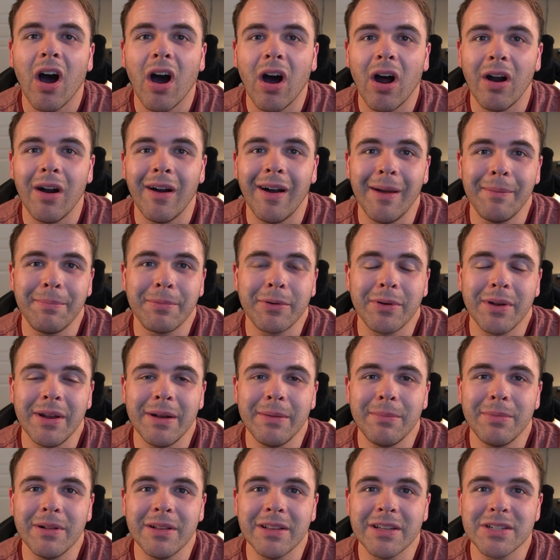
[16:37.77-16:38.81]
are
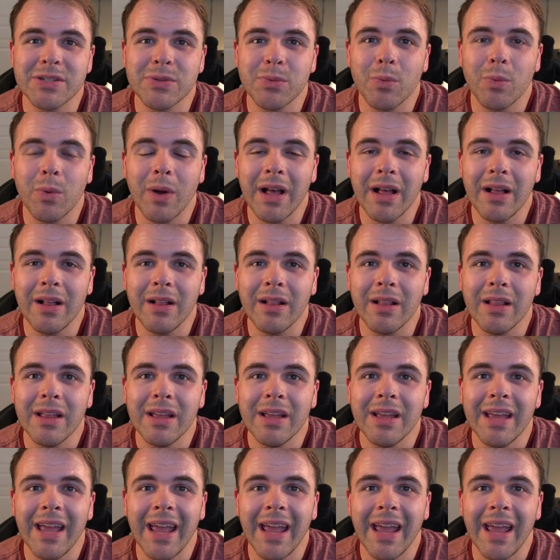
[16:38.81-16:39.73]
upgradable as well.